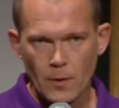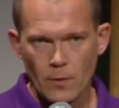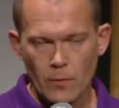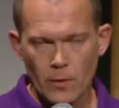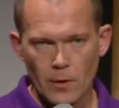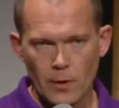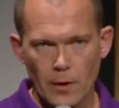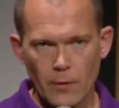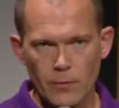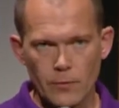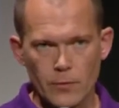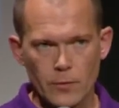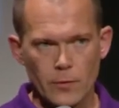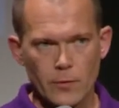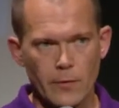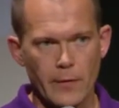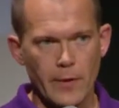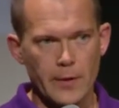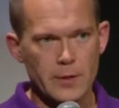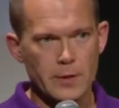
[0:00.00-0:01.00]
well, I would
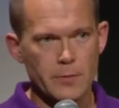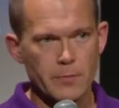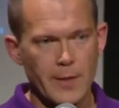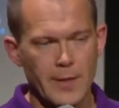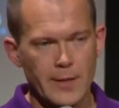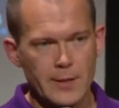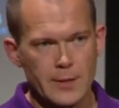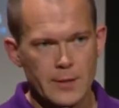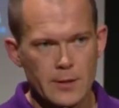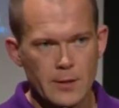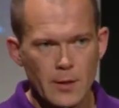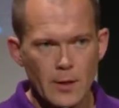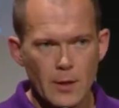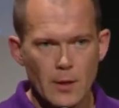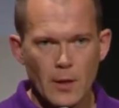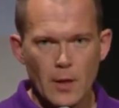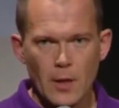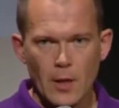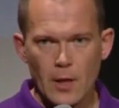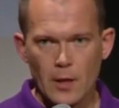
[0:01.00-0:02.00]
call that mess
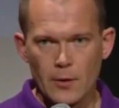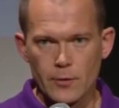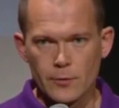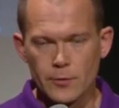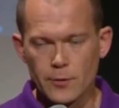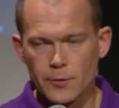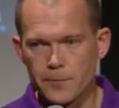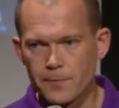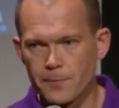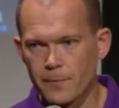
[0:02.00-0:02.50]
out,